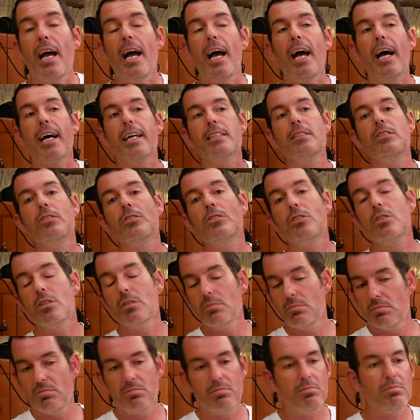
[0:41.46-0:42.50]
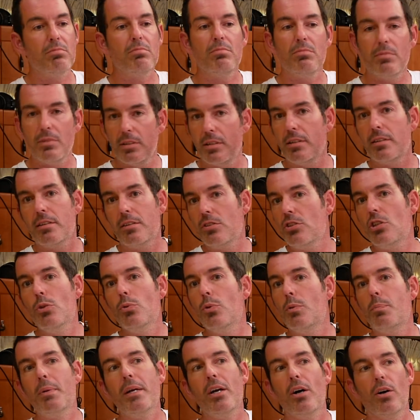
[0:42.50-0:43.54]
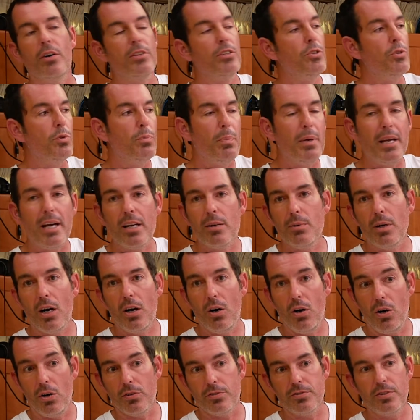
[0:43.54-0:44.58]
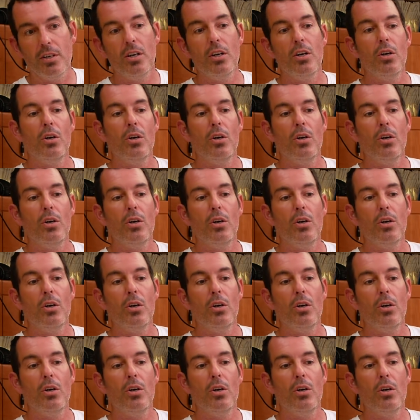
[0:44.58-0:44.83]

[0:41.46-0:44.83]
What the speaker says: and you'd be off.